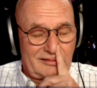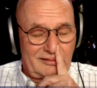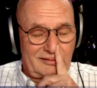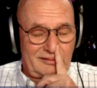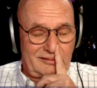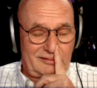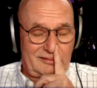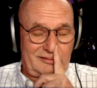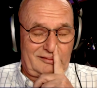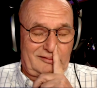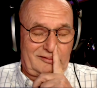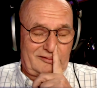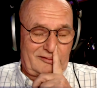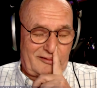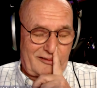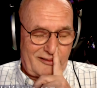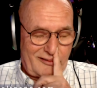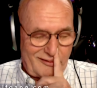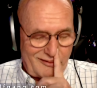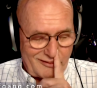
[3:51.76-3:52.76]

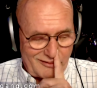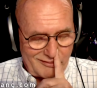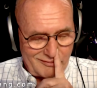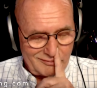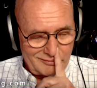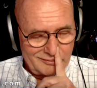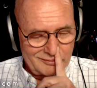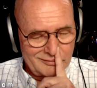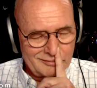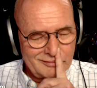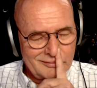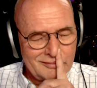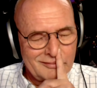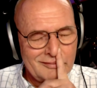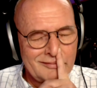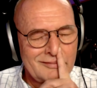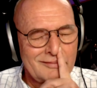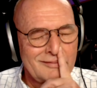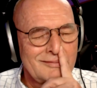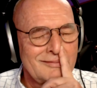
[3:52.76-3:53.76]

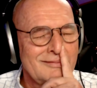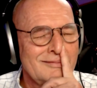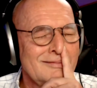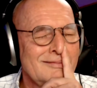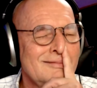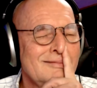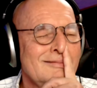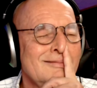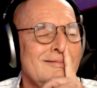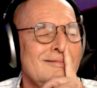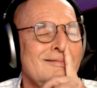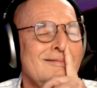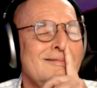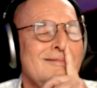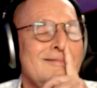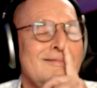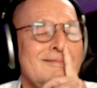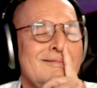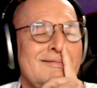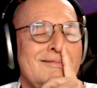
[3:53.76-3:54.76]

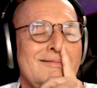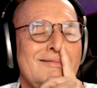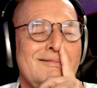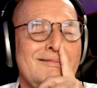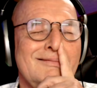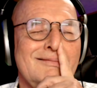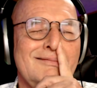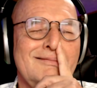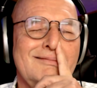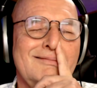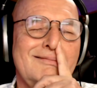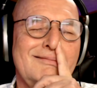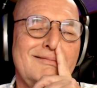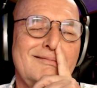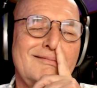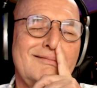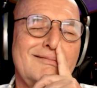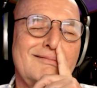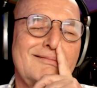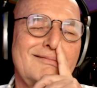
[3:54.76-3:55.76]

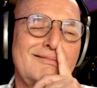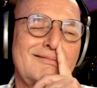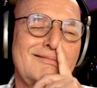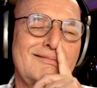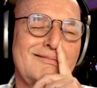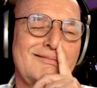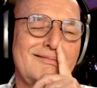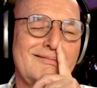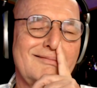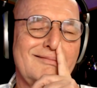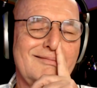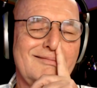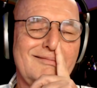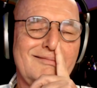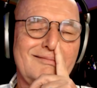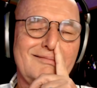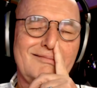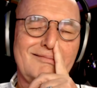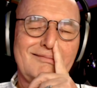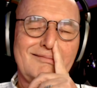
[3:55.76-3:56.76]

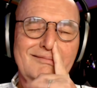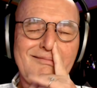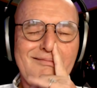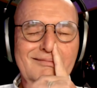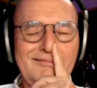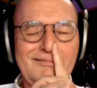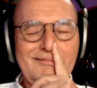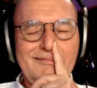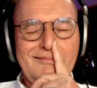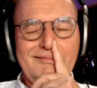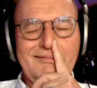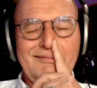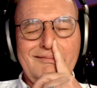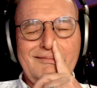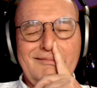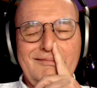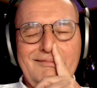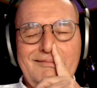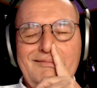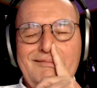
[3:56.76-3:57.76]

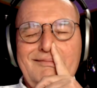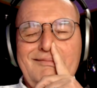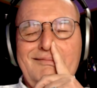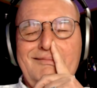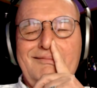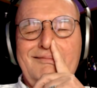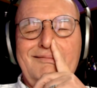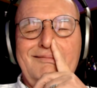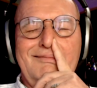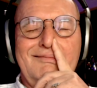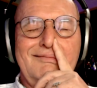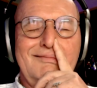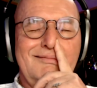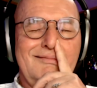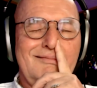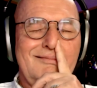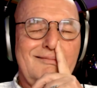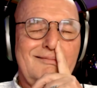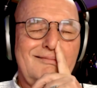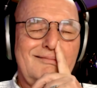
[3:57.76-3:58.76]

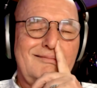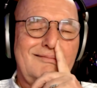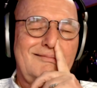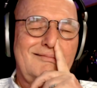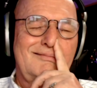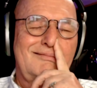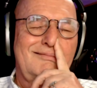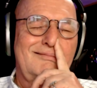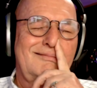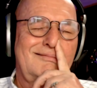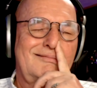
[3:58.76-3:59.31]
Nobody speaks.